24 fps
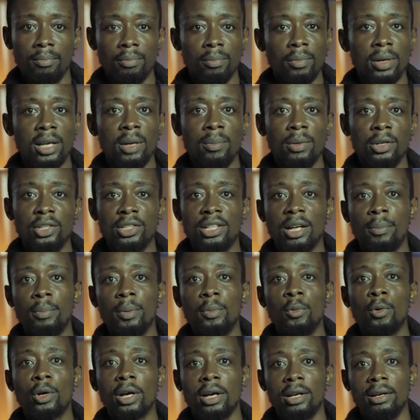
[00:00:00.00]
images that
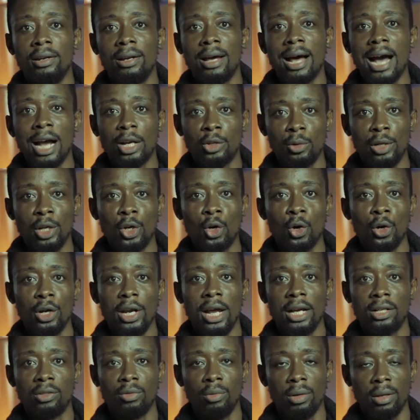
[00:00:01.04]
people can actually
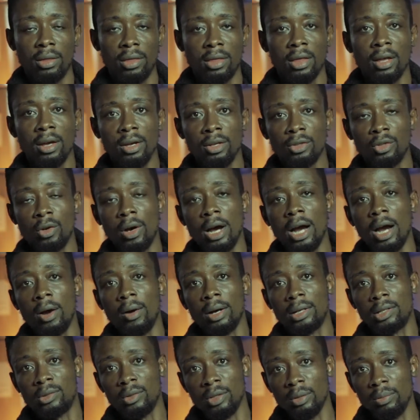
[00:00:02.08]
connect with. So I
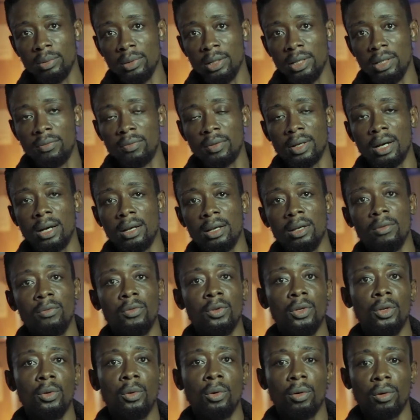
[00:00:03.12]
actually believe that if
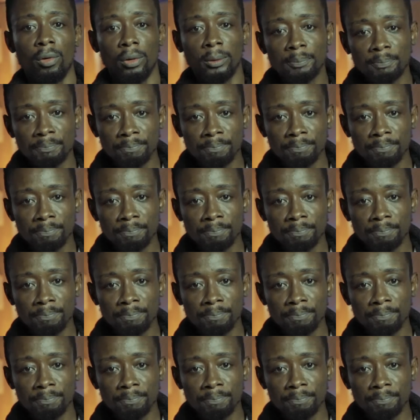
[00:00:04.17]
you